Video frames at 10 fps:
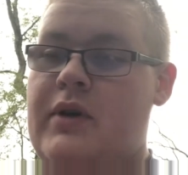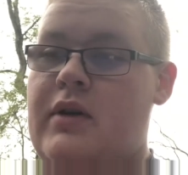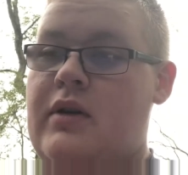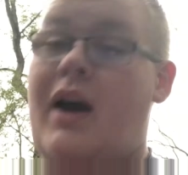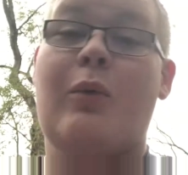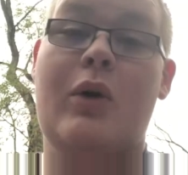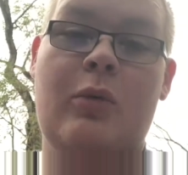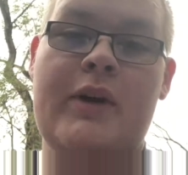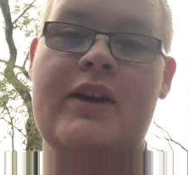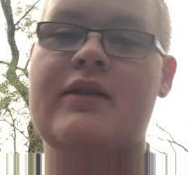I will
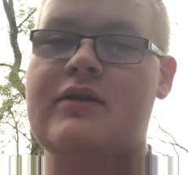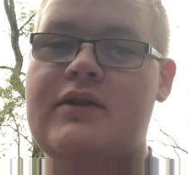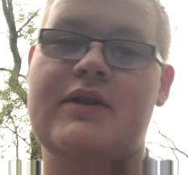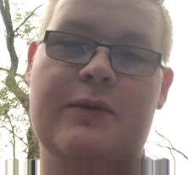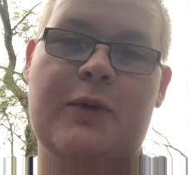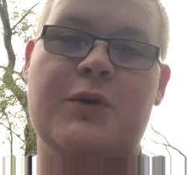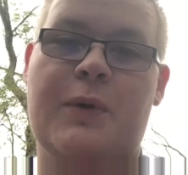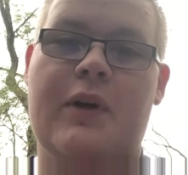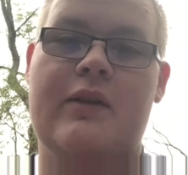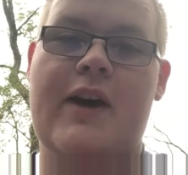be. This is the first
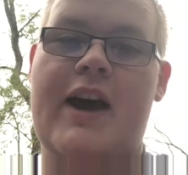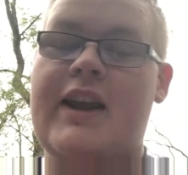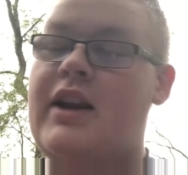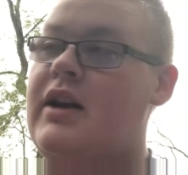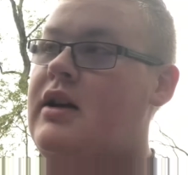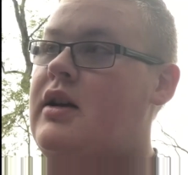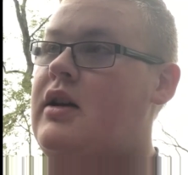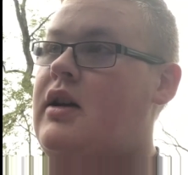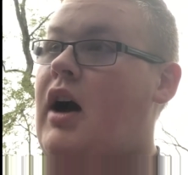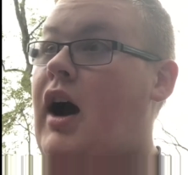winter I've had it.
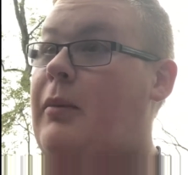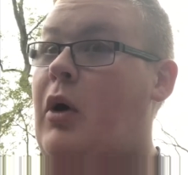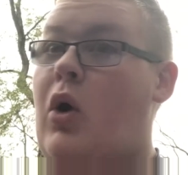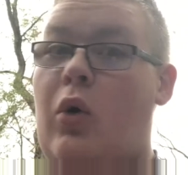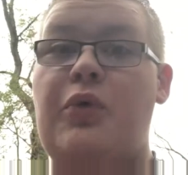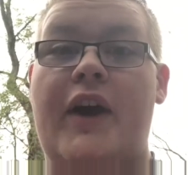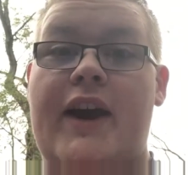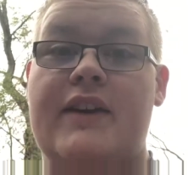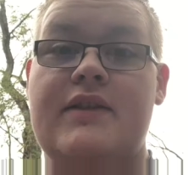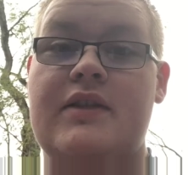On cold
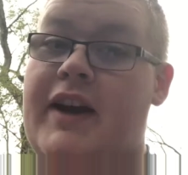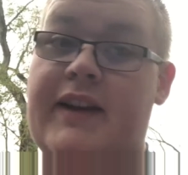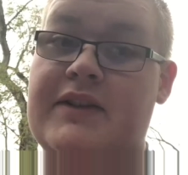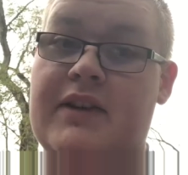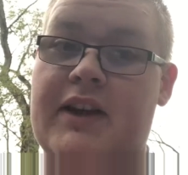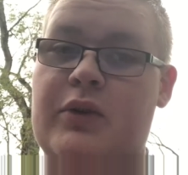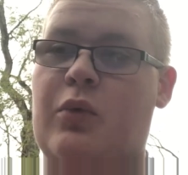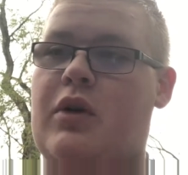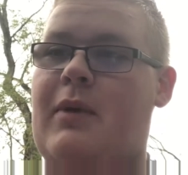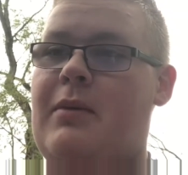days, it doesn't like to
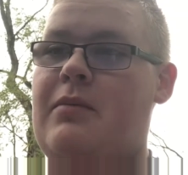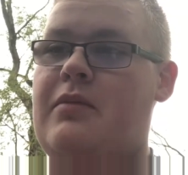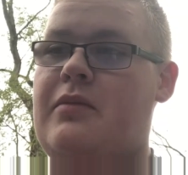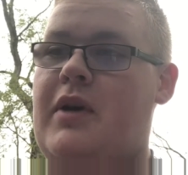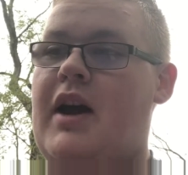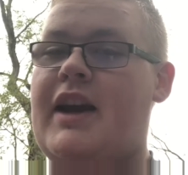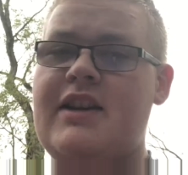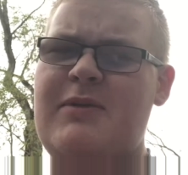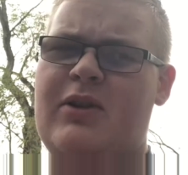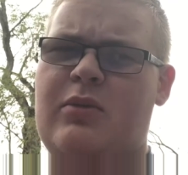warm up. It gives
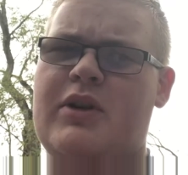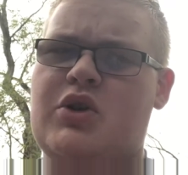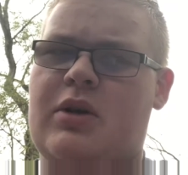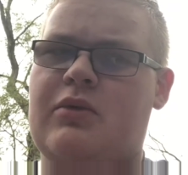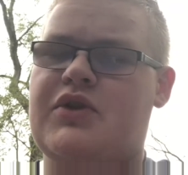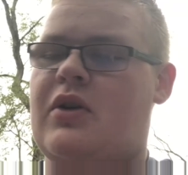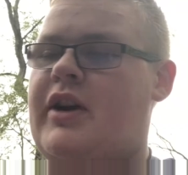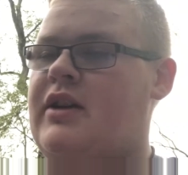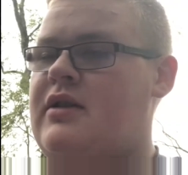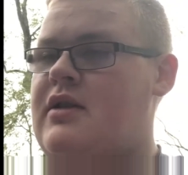me a little bit of trouble
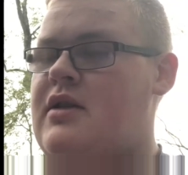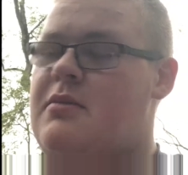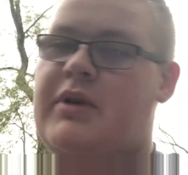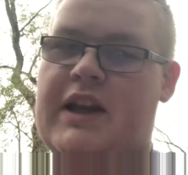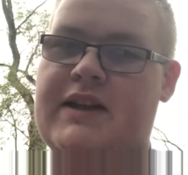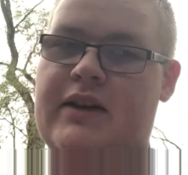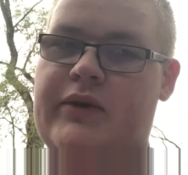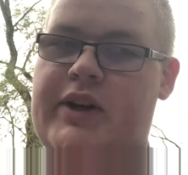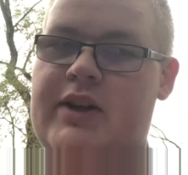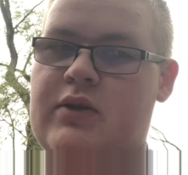starting, but that's every
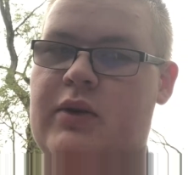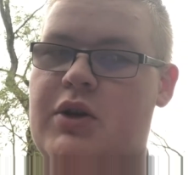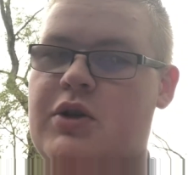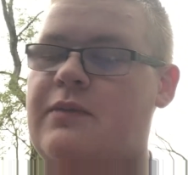diesel engine.